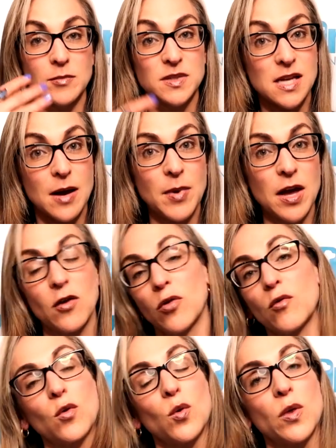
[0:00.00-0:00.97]
stomach
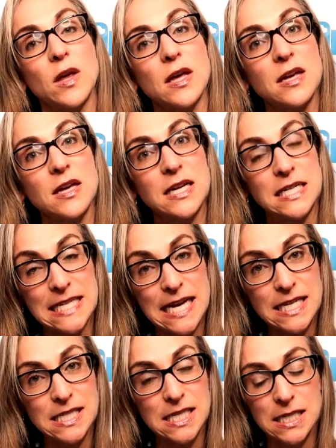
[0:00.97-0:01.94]
through the
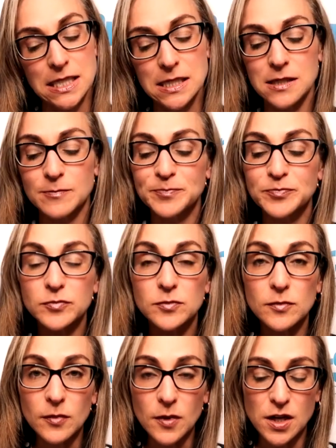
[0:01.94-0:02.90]
intestines,
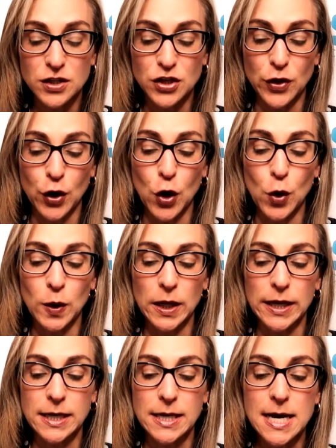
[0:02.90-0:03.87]
to the
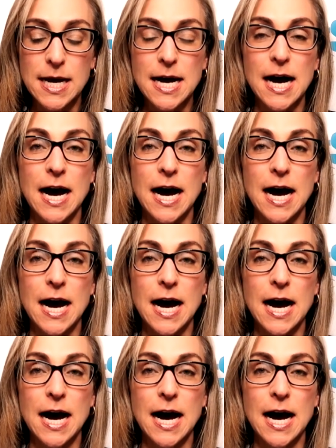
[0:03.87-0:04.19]
colon.